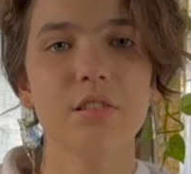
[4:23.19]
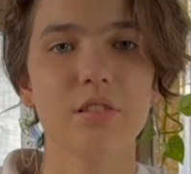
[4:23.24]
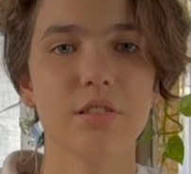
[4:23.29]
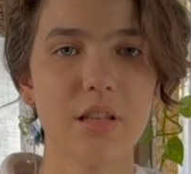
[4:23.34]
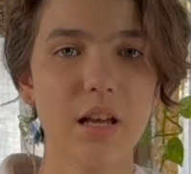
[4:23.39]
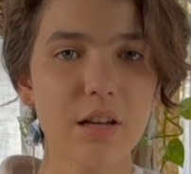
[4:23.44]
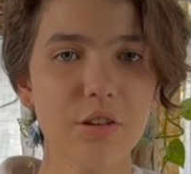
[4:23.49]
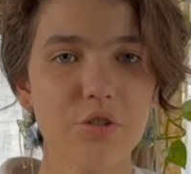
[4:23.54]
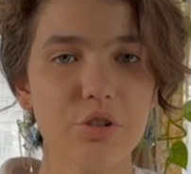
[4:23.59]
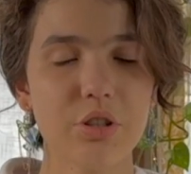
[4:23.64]

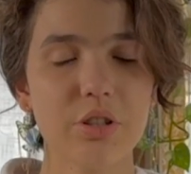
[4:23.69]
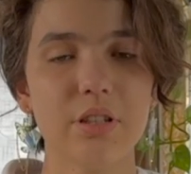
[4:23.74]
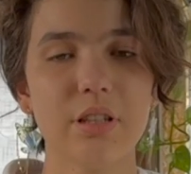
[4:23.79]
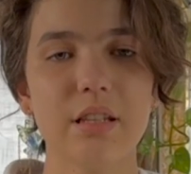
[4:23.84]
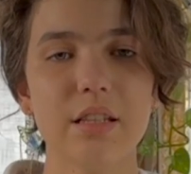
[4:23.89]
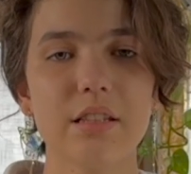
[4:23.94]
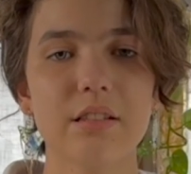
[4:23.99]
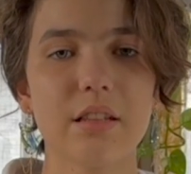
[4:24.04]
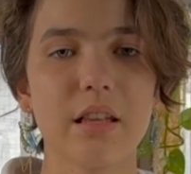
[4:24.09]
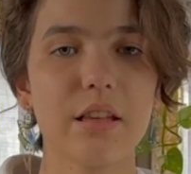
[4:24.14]
Sasha
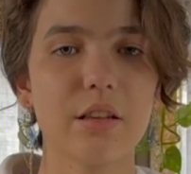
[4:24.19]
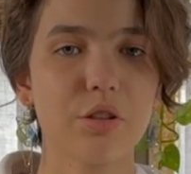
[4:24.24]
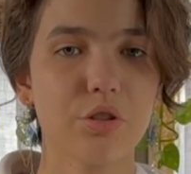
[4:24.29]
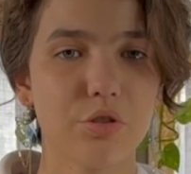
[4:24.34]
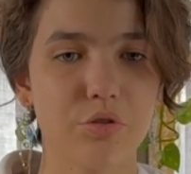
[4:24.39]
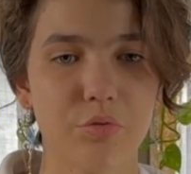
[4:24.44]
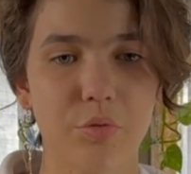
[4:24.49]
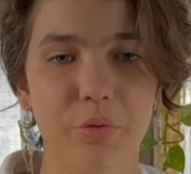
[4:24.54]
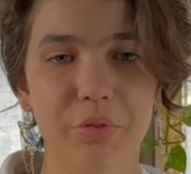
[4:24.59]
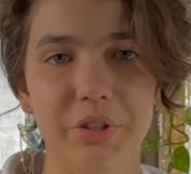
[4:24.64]
is a
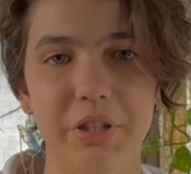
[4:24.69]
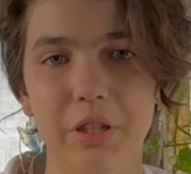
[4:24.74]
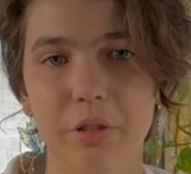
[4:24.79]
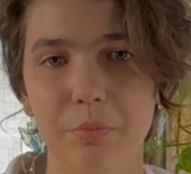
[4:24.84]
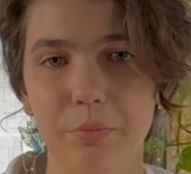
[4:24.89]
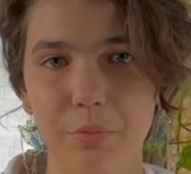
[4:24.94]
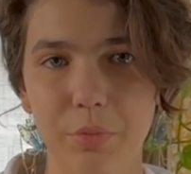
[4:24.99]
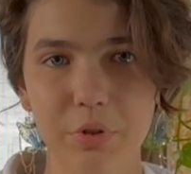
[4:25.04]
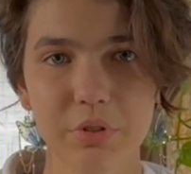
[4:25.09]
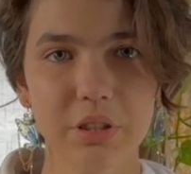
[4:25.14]
controlling
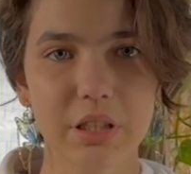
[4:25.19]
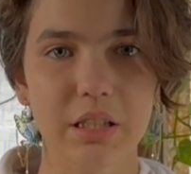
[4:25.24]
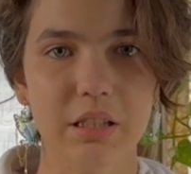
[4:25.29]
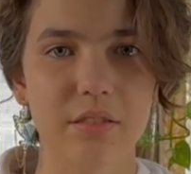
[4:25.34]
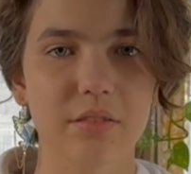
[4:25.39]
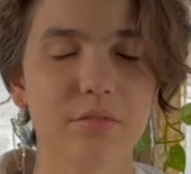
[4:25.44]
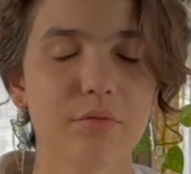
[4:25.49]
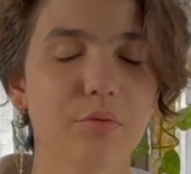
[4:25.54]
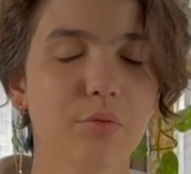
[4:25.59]
bully.